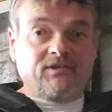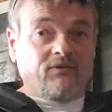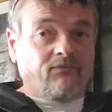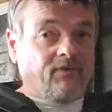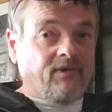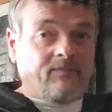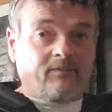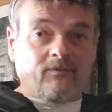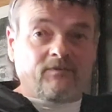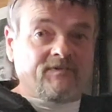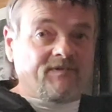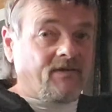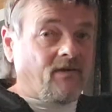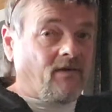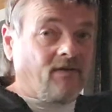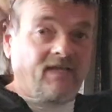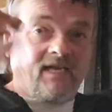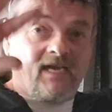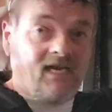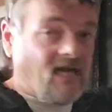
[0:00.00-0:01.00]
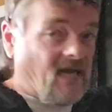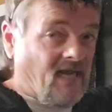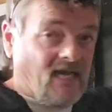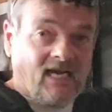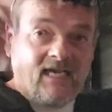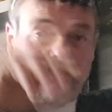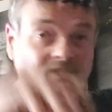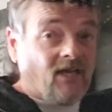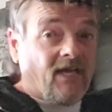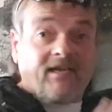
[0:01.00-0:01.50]
and your reapers and all that.
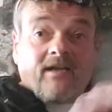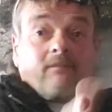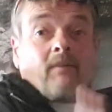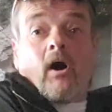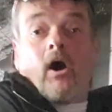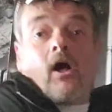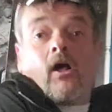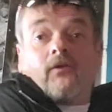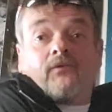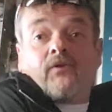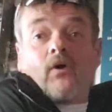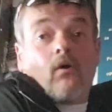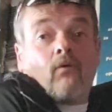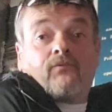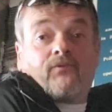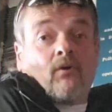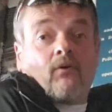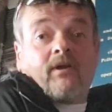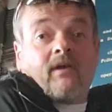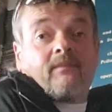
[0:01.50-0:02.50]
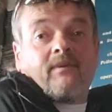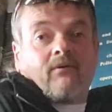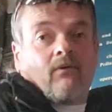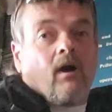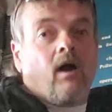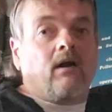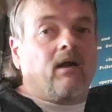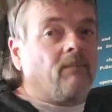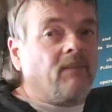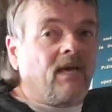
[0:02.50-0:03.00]
I like them all. Don't get me
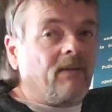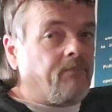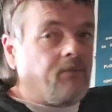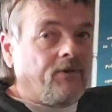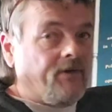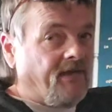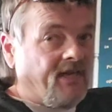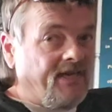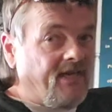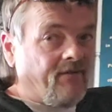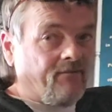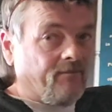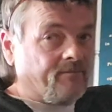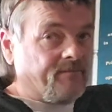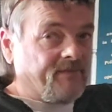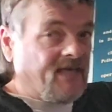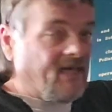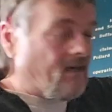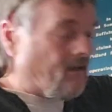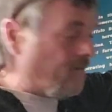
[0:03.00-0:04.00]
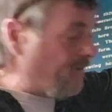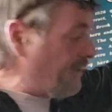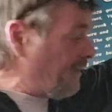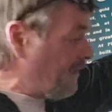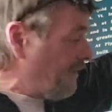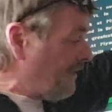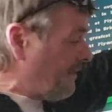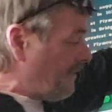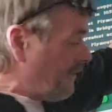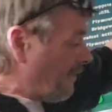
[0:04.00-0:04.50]
wrong. I'm not putting any of them down.
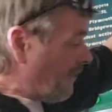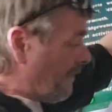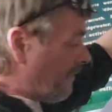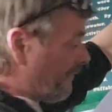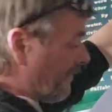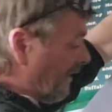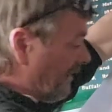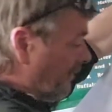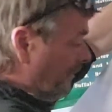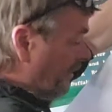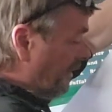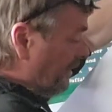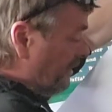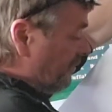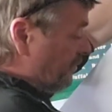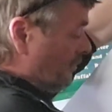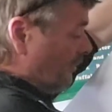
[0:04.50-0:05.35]
I like